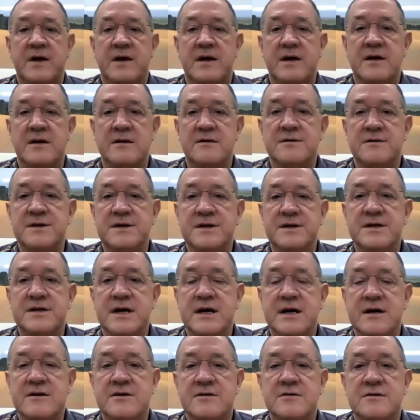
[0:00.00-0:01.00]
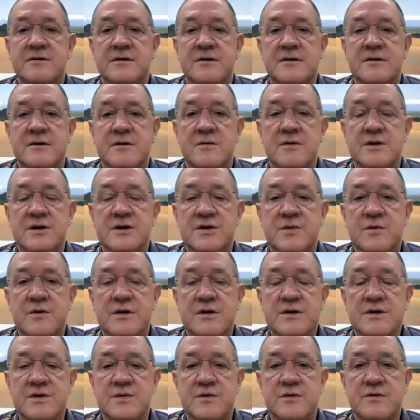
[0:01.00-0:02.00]
and detect which
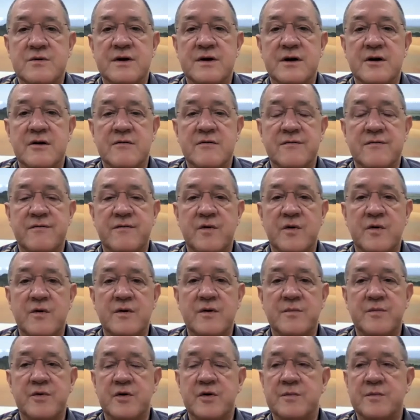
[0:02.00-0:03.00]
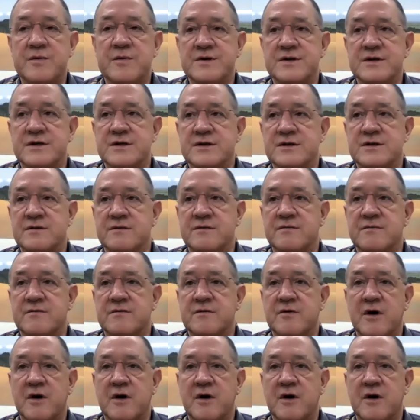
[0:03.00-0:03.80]
ones were there for the purposes of